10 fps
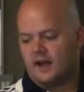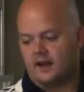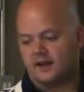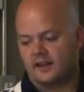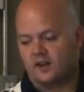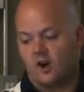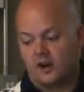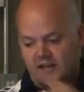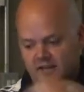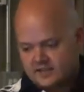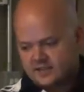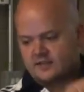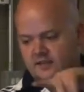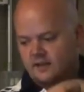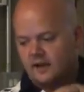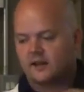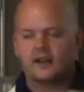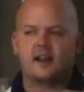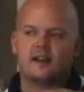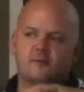And I think all these, uh,
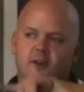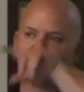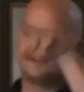can anyone